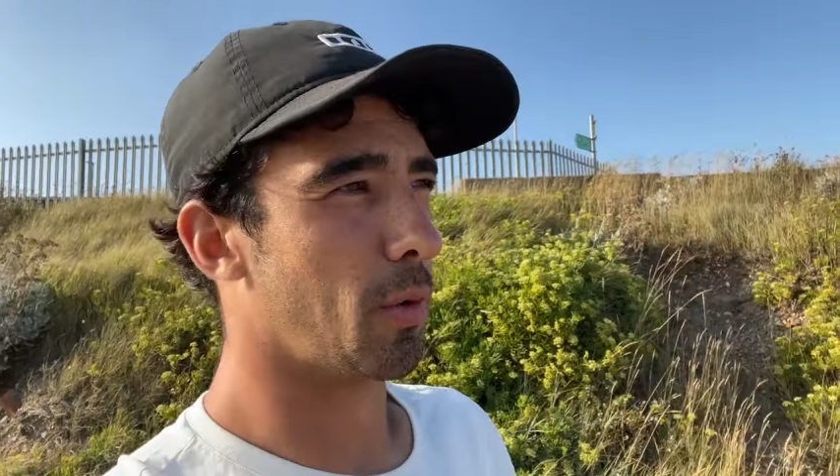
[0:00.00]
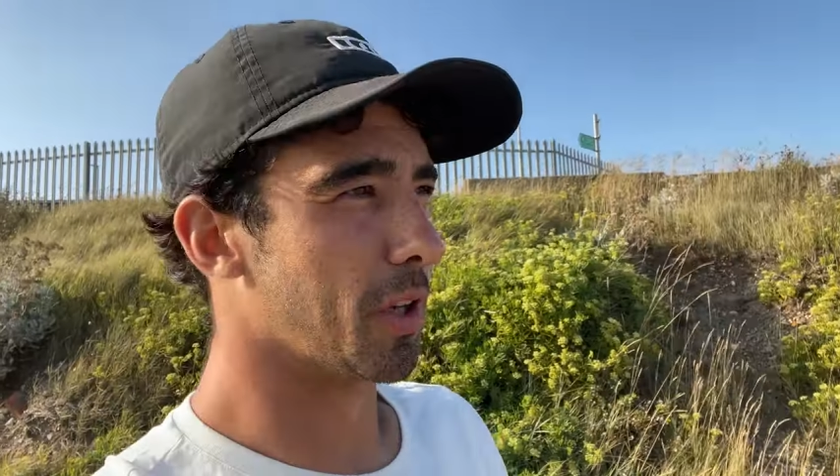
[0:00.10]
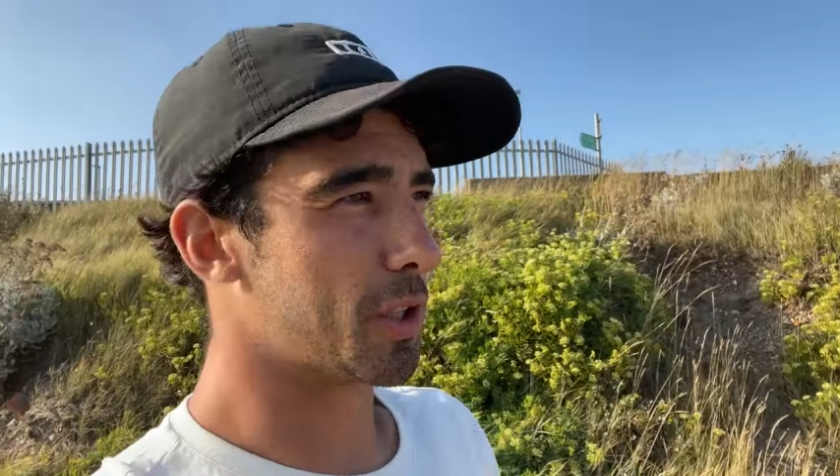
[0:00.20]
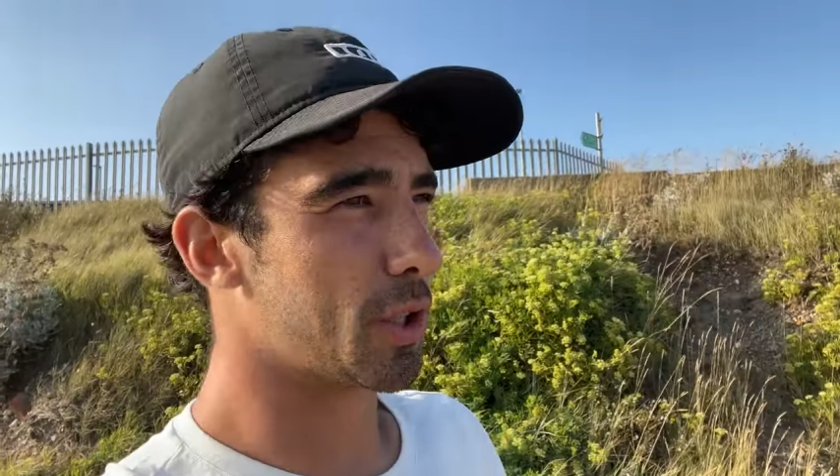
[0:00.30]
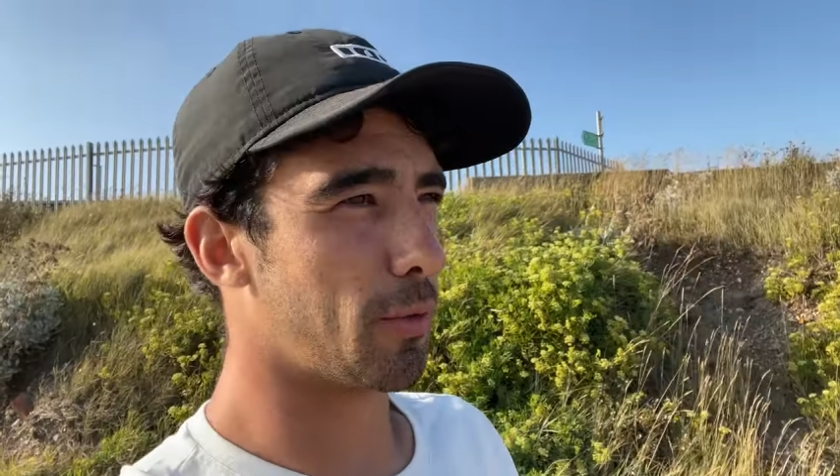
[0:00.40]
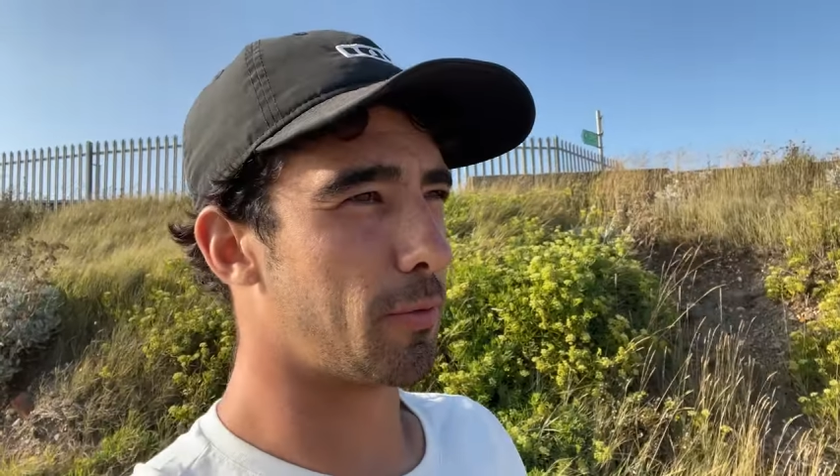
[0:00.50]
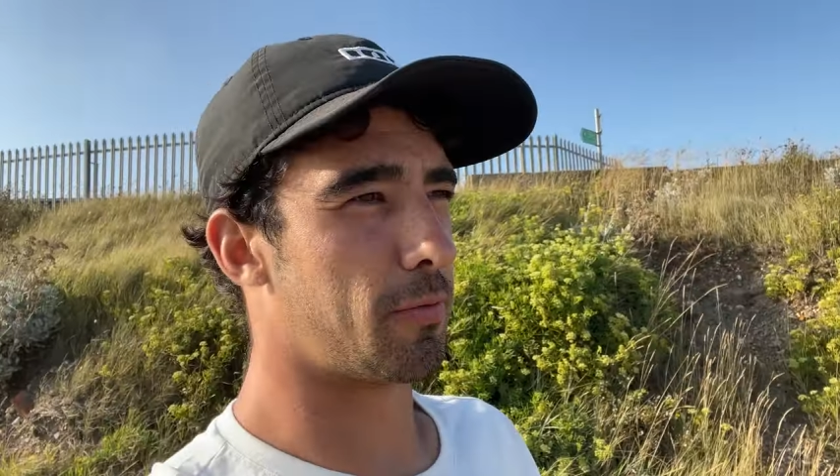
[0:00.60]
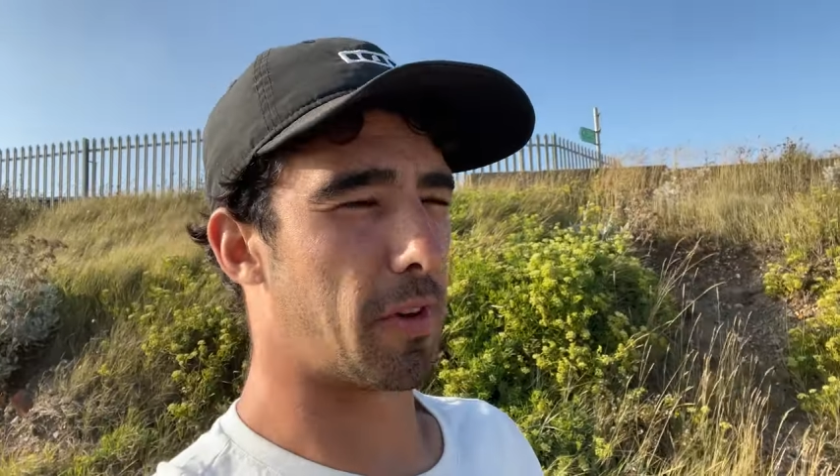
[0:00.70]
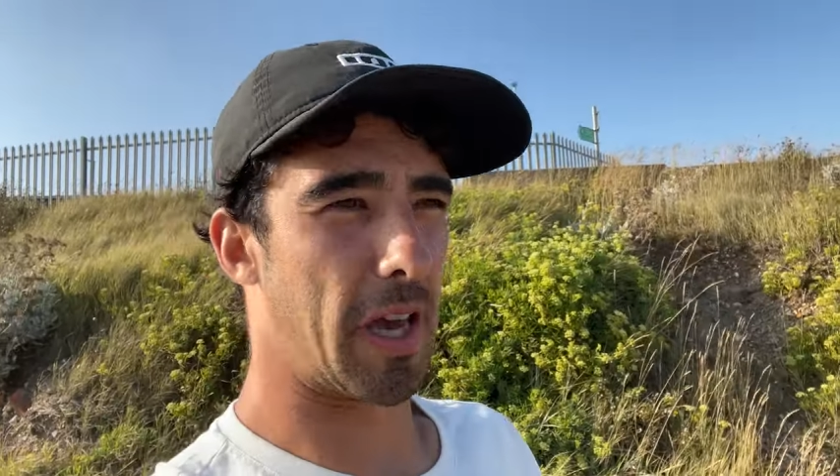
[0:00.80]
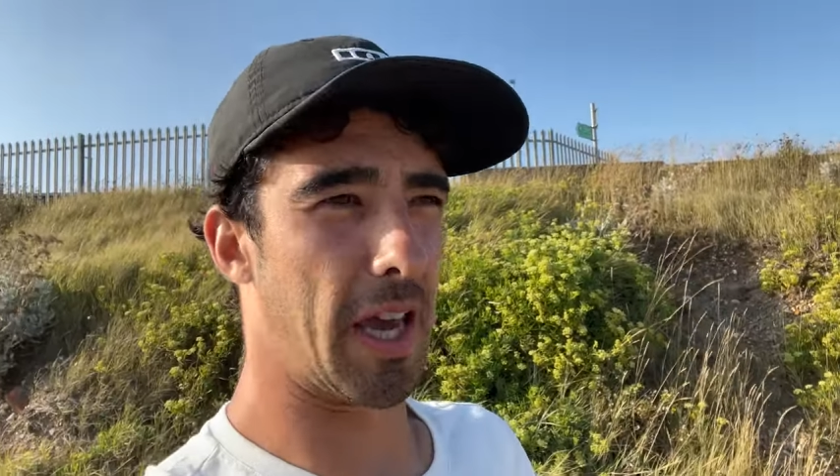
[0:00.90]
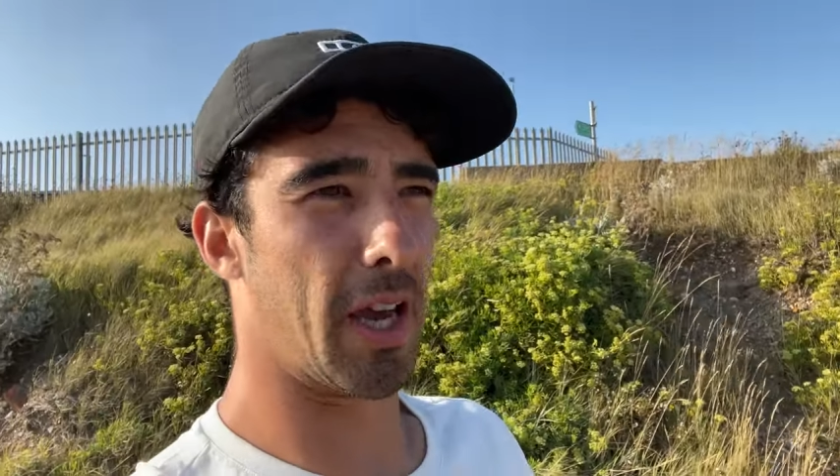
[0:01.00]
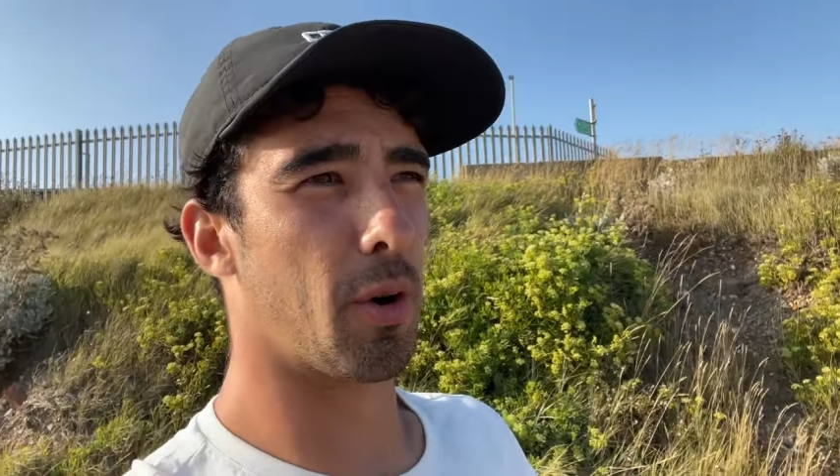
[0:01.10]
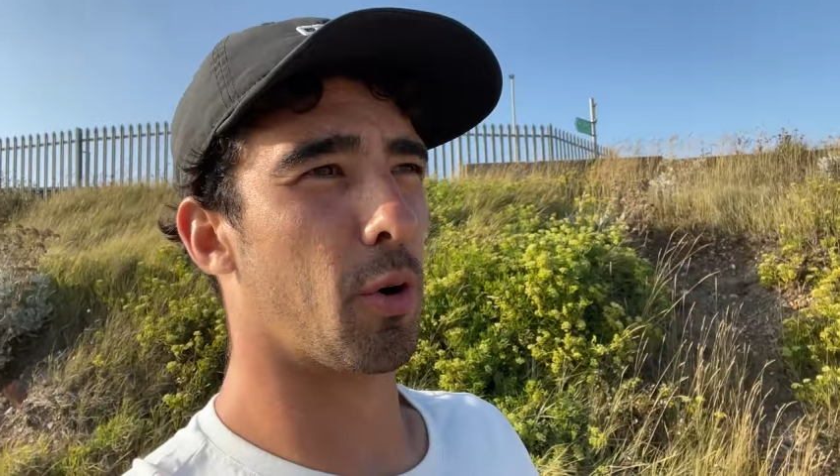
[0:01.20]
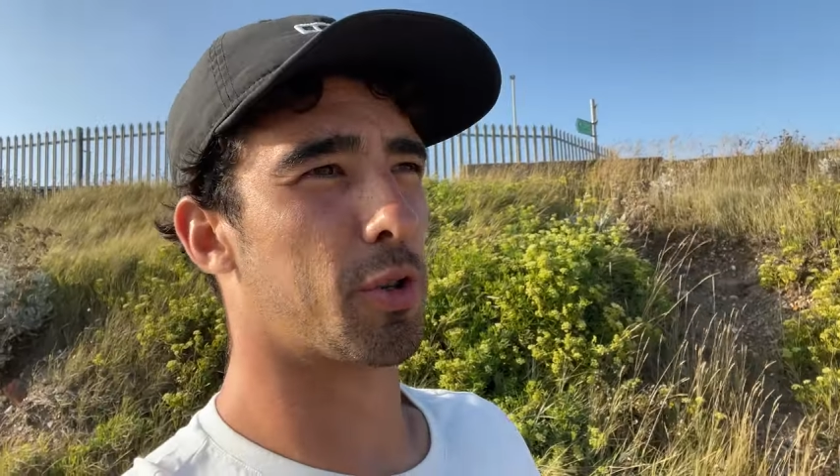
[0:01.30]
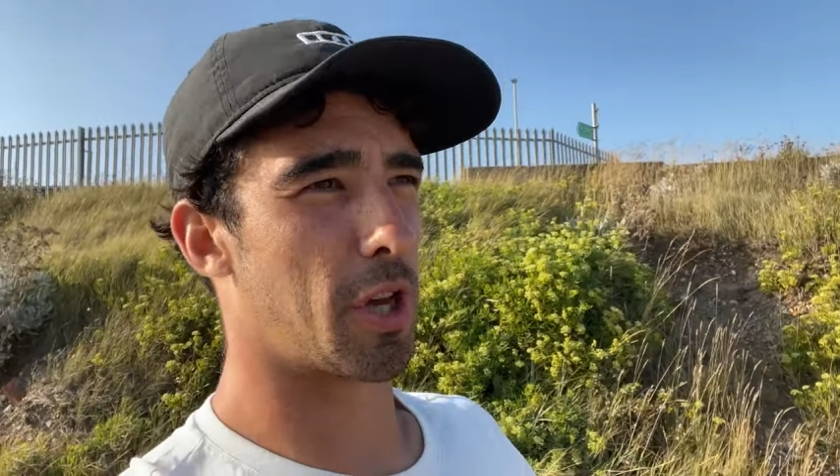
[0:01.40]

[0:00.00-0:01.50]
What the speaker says: one sort of hit or